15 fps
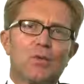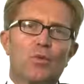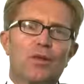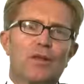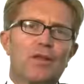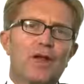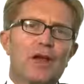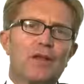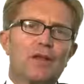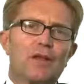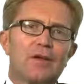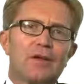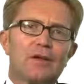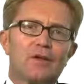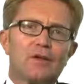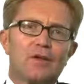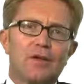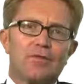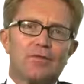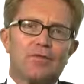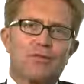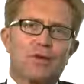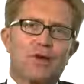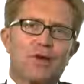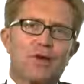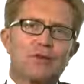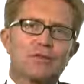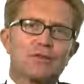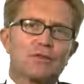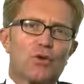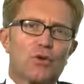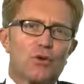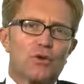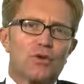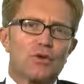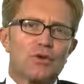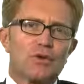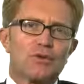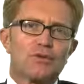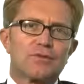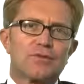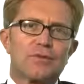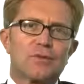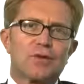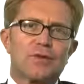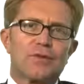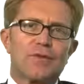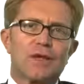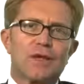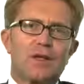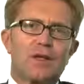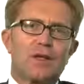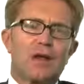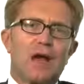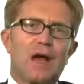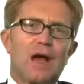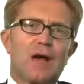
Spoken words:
with the idea to give solutions for the